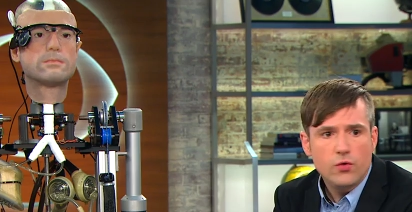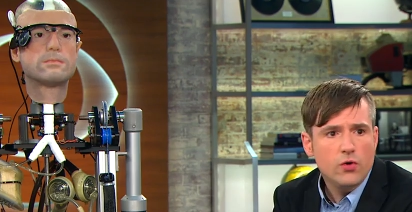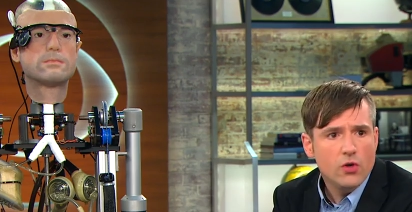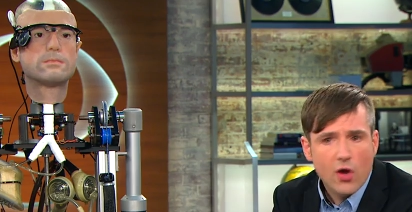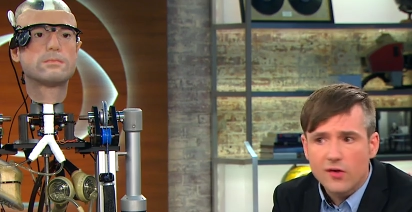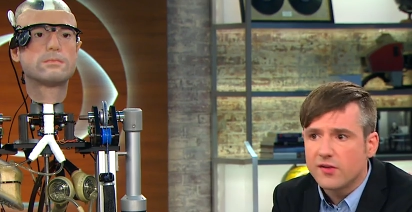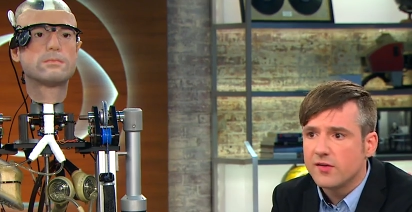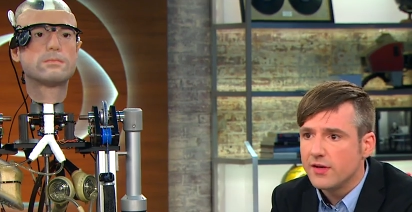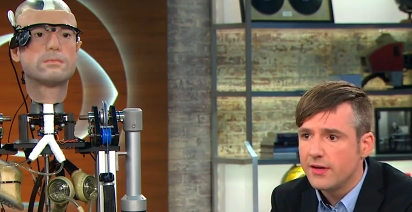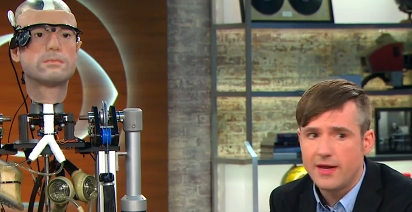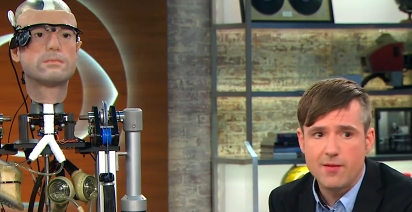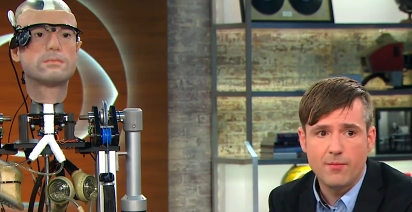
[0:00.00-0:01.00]
Speaker 1: who lost a
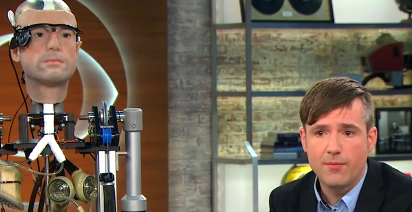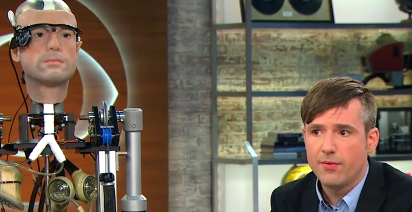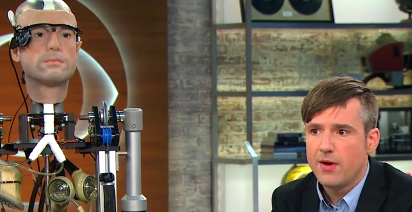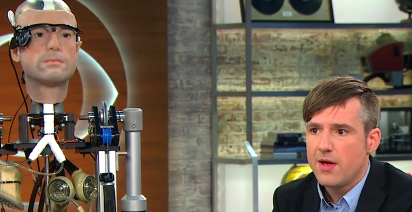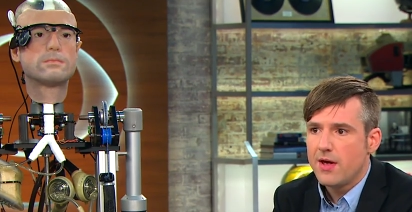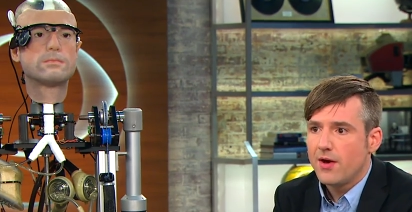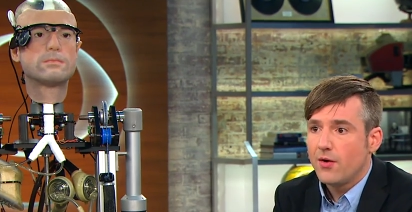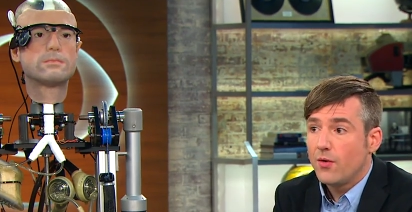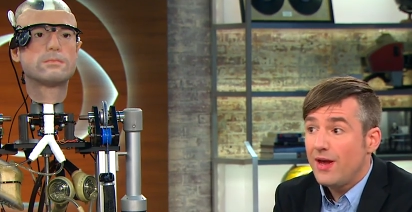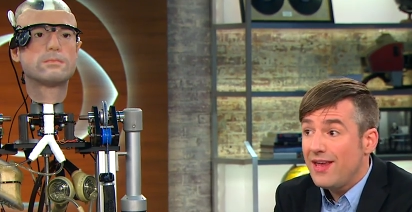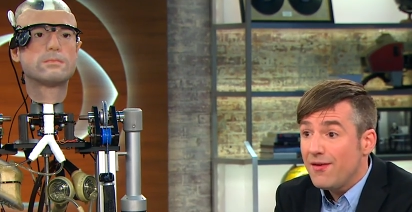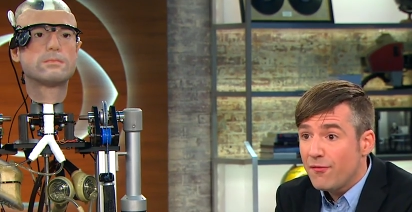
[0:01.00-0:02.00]
limb
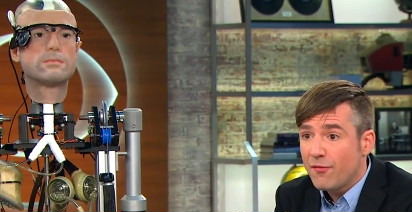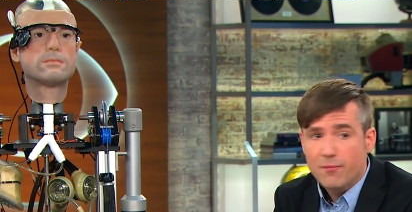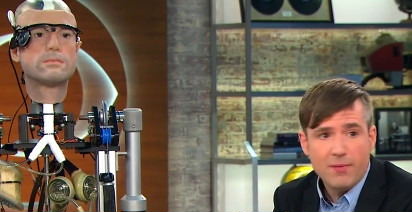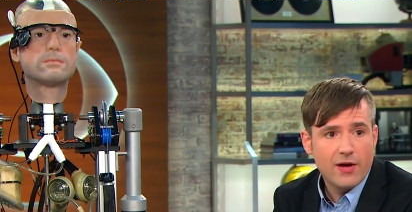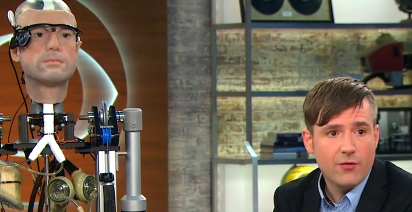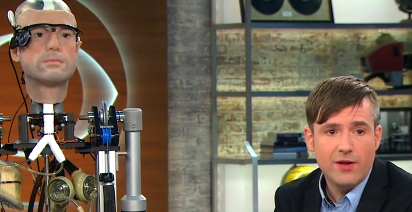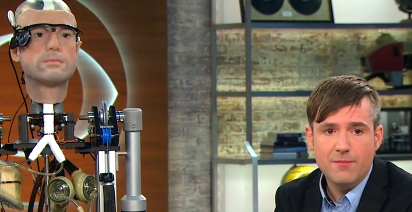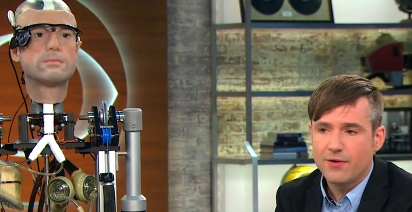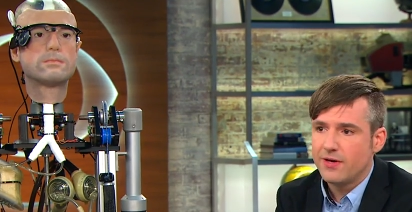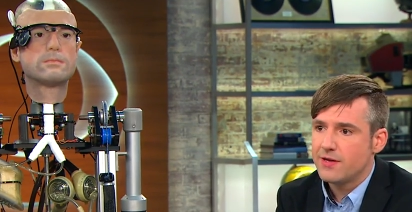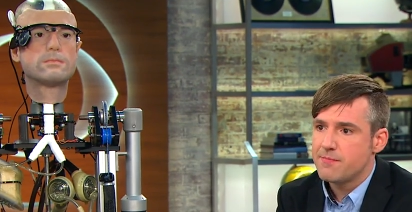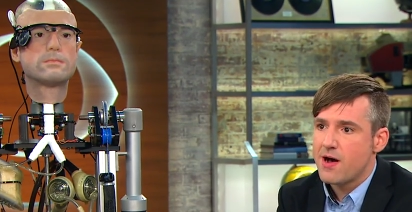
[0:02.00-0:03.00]
if bionic
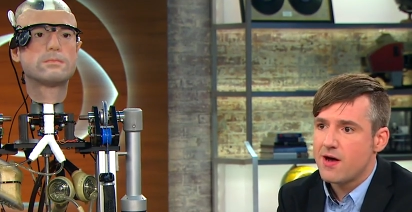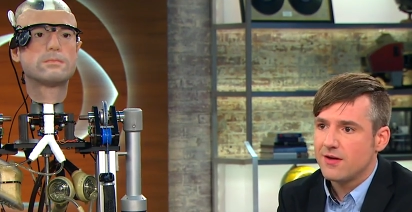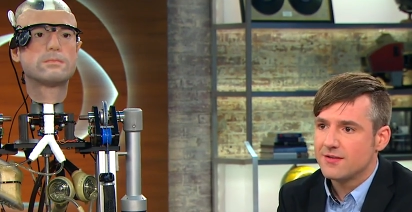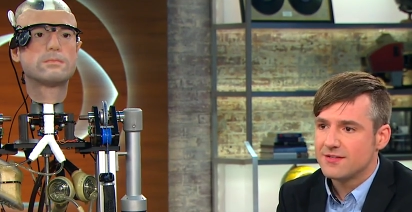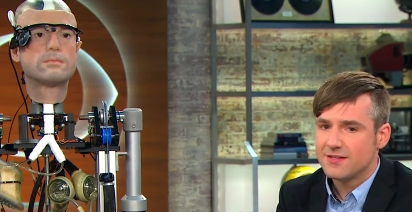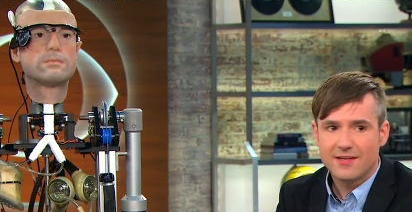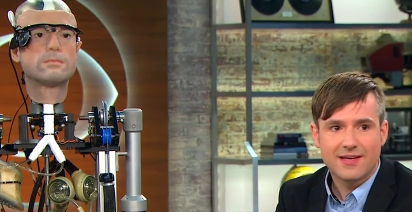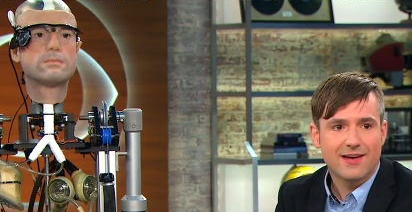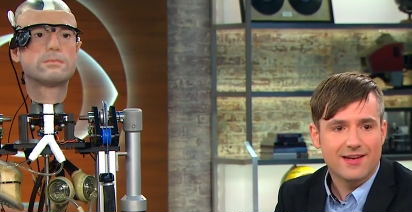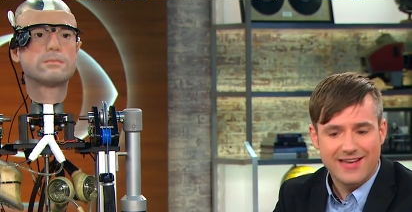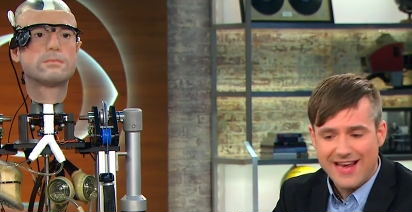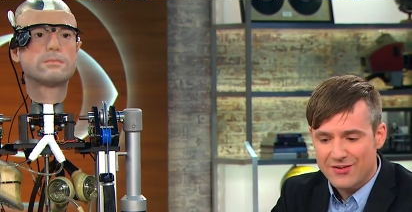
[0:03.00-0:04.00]
body parts
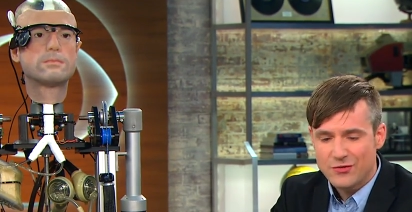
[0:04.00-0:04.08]
get